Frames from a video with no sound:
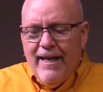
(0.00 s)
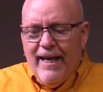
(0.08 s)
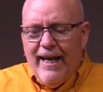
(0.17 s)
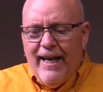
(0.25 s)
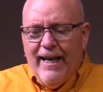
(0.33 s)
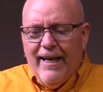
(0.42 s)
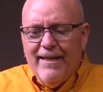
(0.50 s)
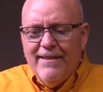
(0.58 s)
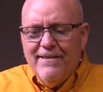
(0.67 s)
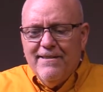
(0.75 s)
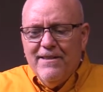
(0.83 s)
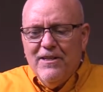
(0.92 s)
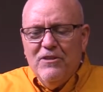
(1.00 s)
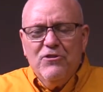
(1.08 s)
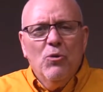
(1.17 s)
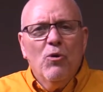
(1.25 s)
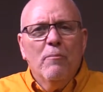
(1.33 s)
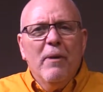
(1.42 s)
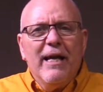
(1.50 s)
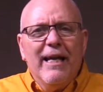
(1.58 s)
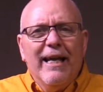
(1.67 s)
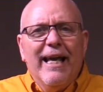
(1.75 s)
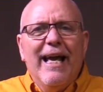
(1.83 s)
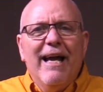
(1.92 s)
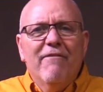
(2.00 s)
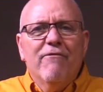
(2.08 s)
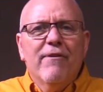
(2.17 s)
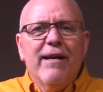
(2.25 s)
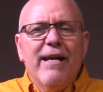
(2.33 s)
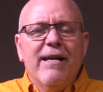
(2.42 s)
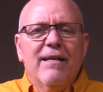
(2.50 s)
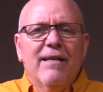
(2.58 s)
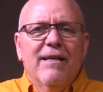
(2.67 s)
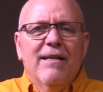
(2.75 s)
and so we're making every